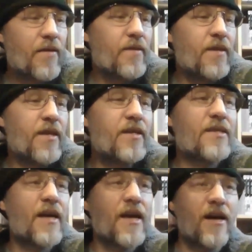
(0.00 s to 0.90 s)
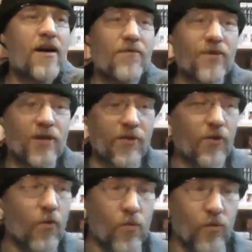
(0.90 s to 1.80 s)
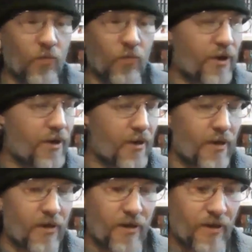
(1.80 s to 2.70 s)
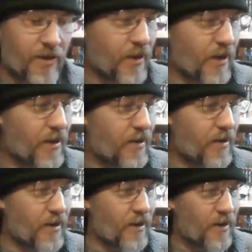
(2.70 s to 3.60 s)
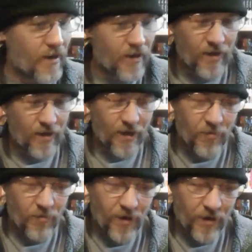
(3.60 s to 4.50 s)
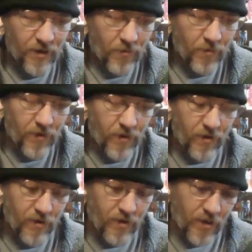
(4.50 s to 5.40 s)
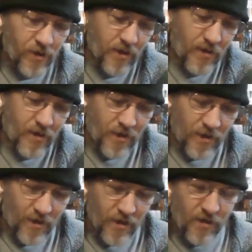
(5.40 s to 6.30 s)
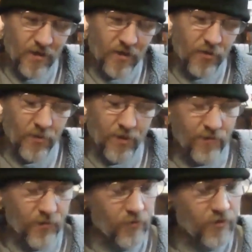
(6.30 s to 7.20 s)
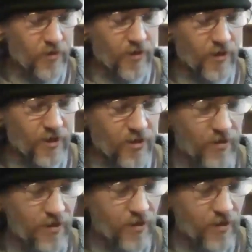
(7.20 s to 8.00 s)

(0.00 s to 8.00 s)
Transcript: Next, I have another old one that I picked up in a little bit of used condition.